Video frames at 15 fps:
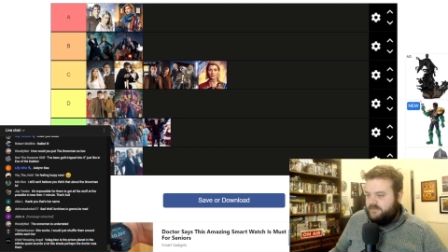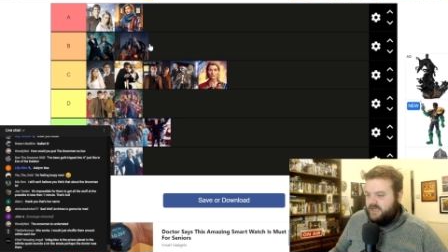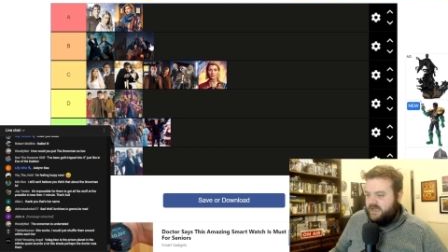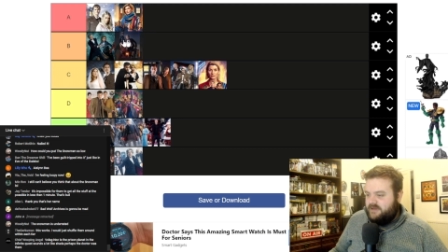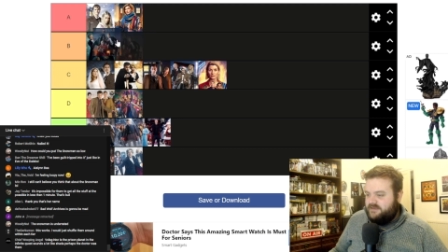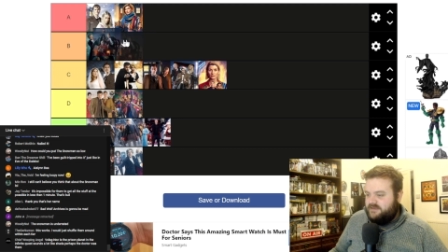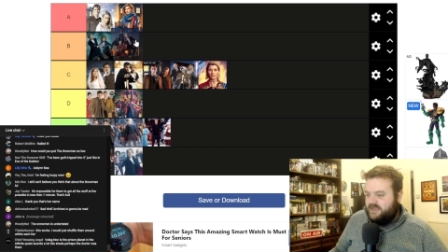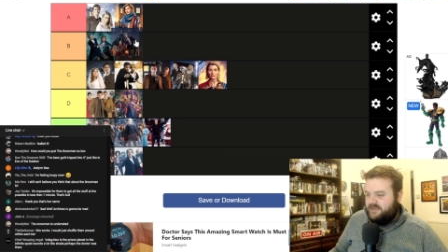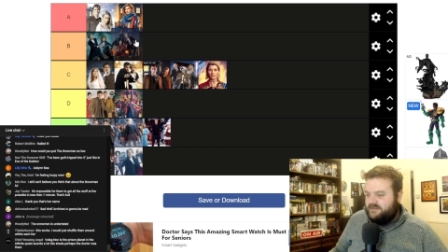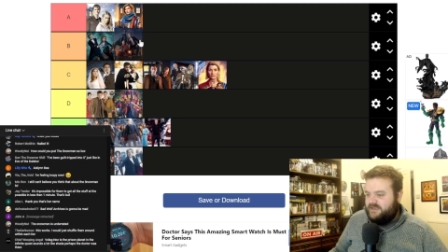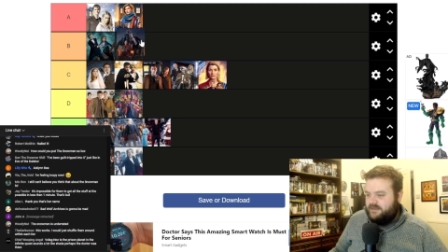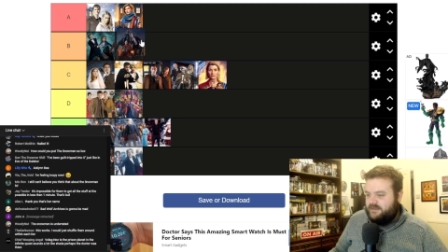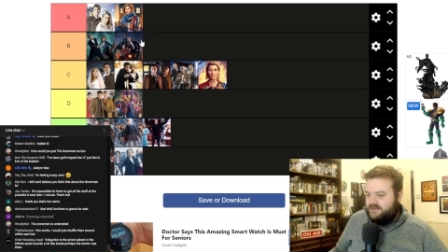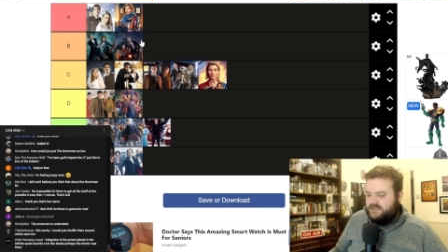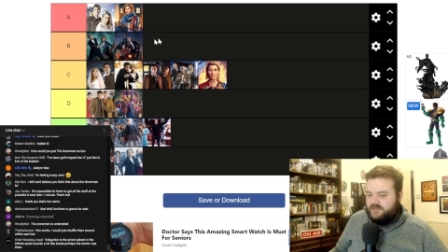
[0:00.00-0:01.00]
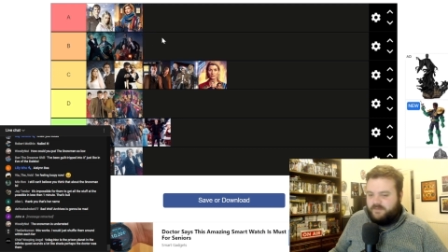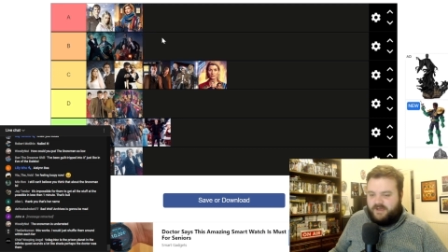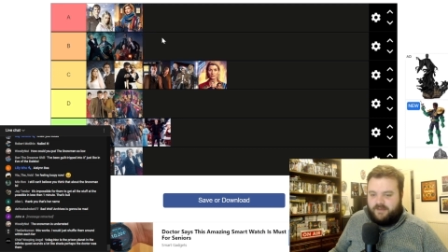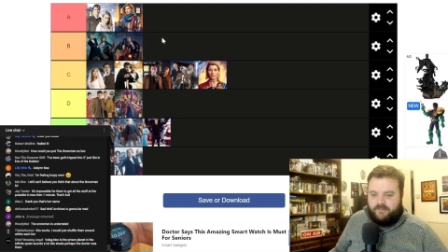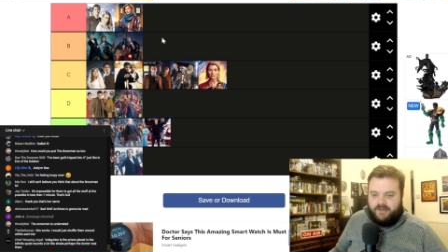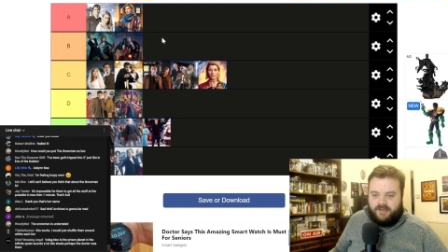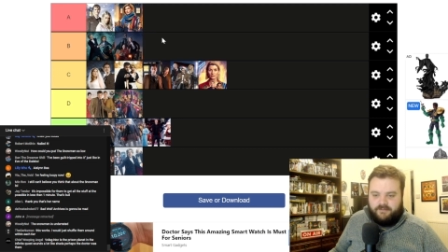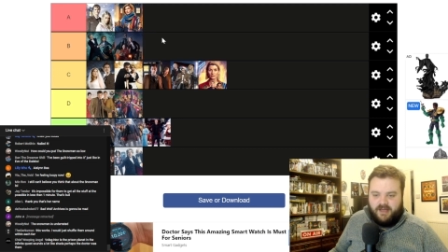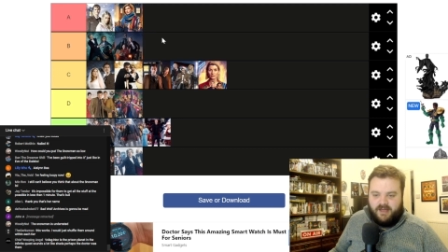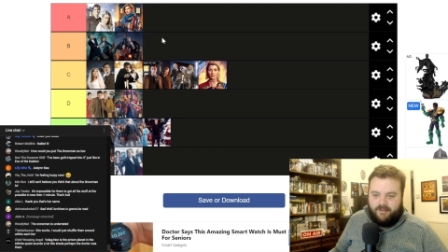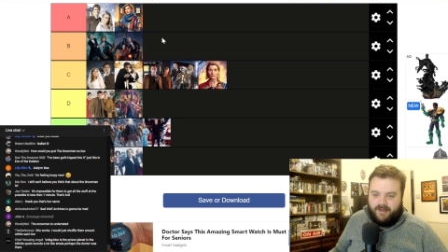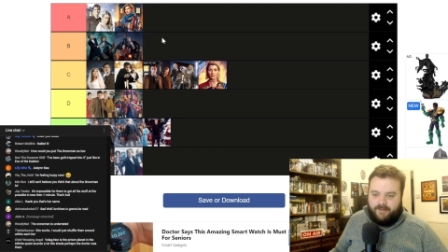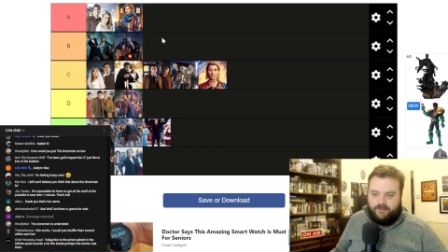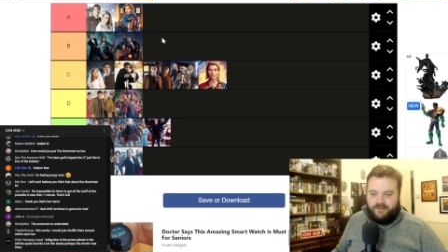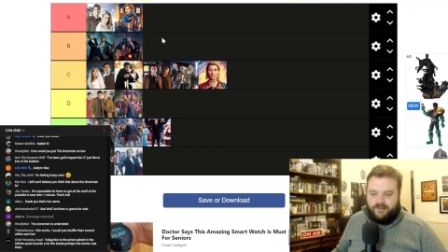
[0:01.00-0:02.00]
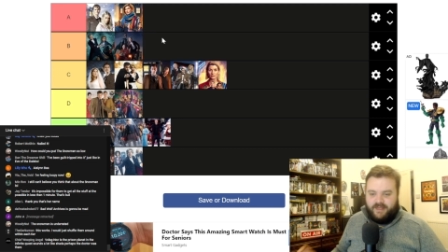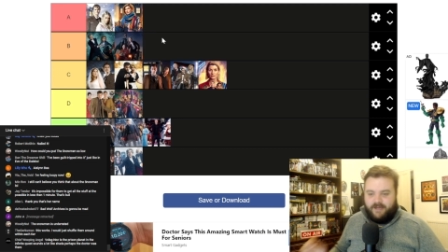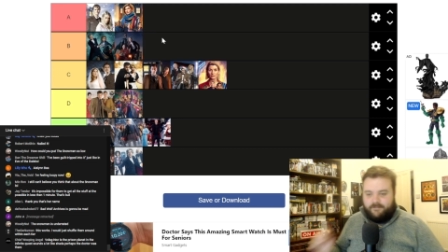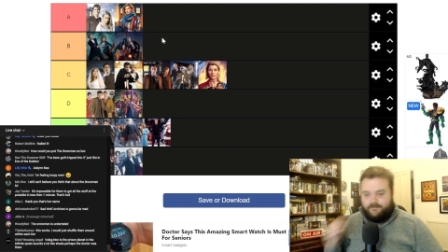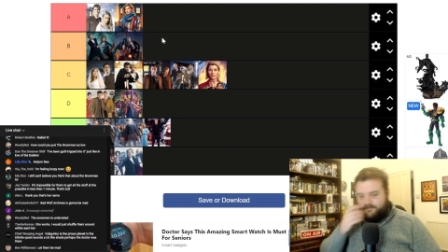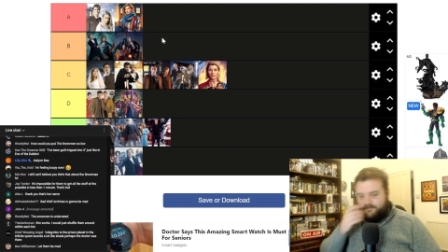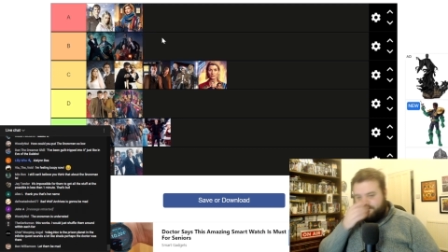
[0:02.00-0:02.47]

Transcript: Yeah, no, yeah, this should be in B. I'm happy with that.